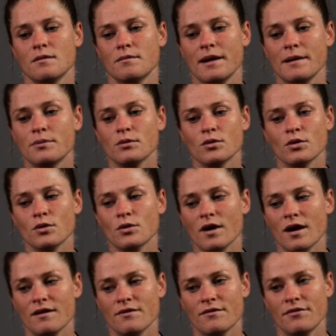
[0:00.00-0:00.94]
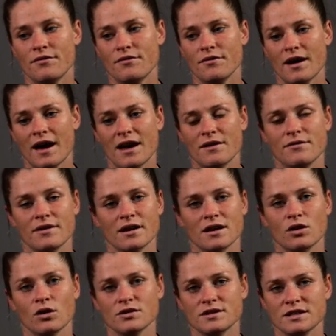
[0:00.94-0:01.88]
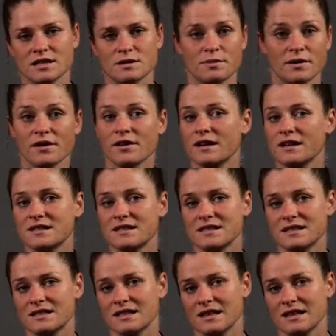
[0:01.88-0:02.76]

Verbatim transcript: people who have had very close experiences